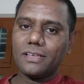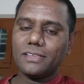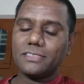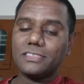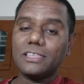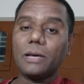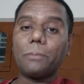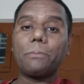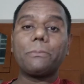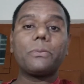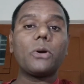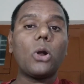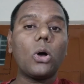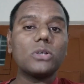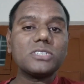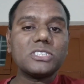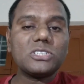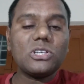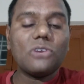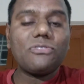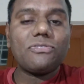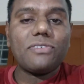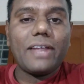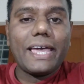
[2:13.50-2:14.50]
The process
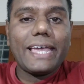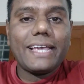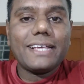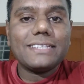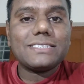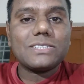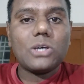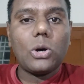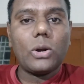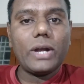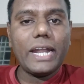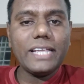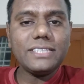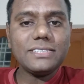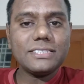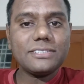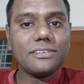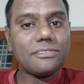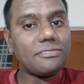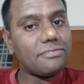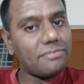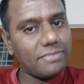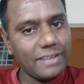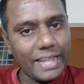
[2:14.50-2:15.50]
of flying is called as
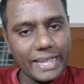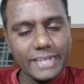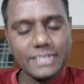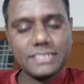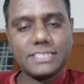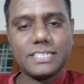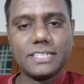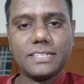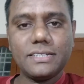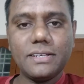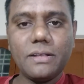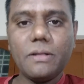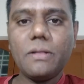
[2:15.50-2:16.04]
flight.